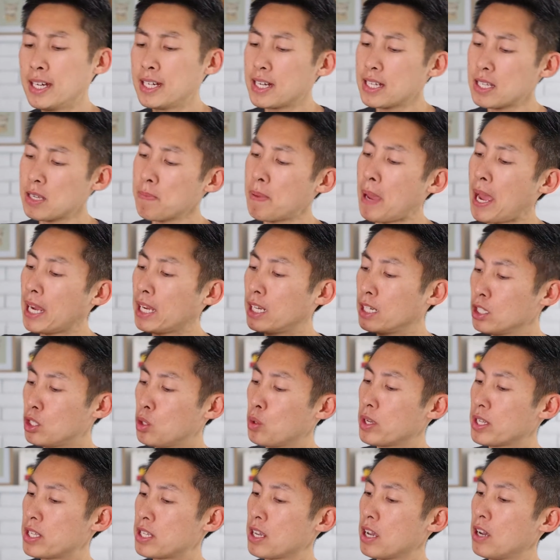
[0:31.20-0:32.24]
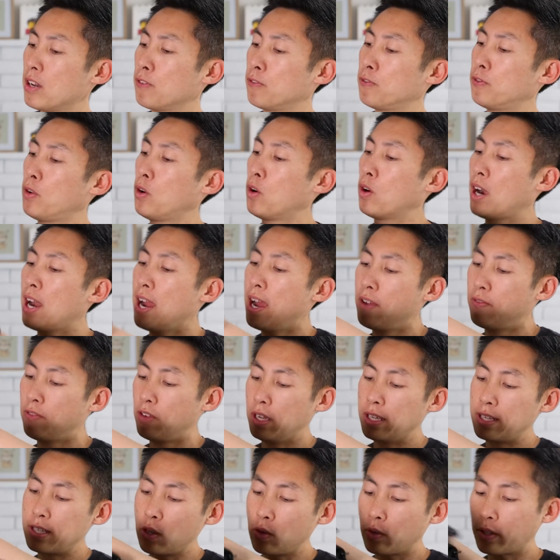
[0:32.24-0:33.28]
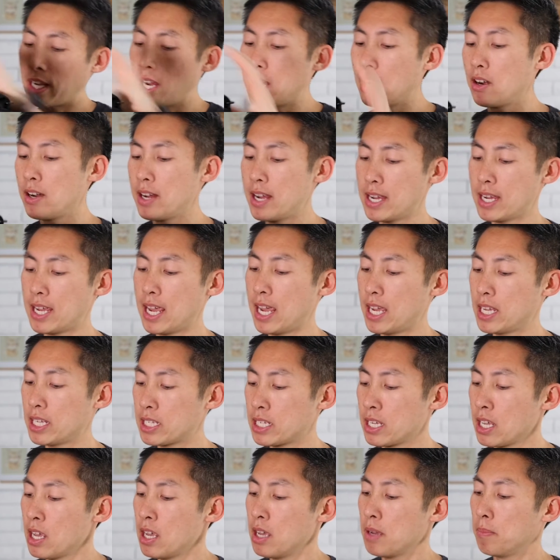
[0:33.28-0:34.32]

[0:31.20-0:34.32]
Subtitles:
it doesn't pack into itself or have its own carrying case,